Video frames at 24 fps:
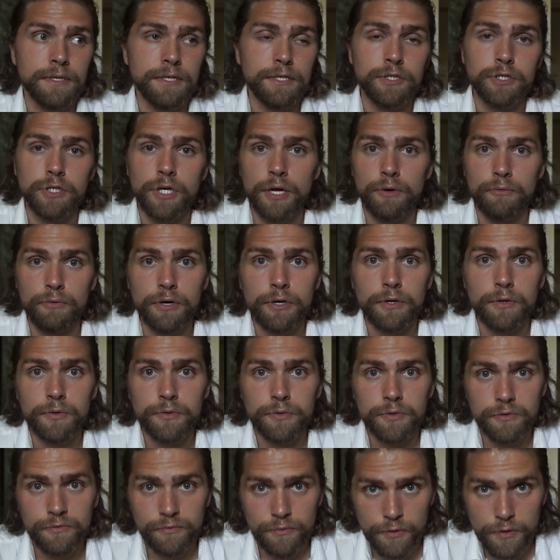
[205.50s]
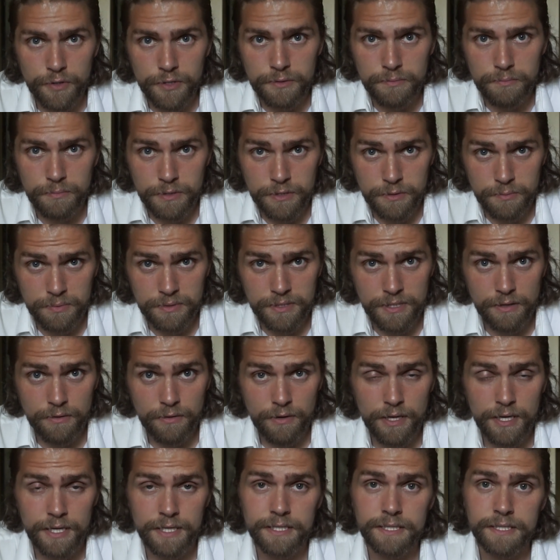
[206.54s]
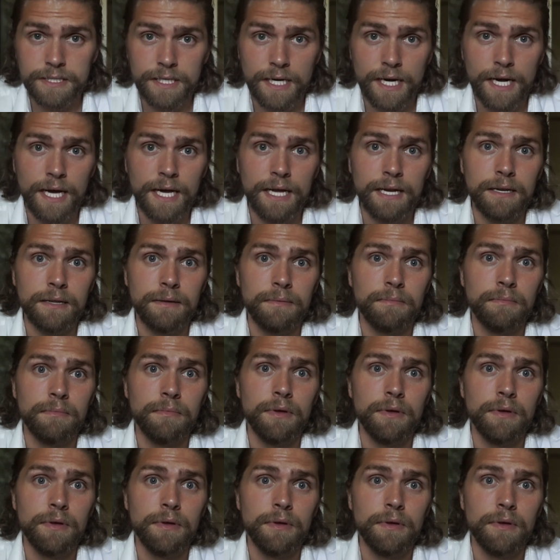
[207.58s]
Don Rickles, who voiced Mr. Potato Head, had died,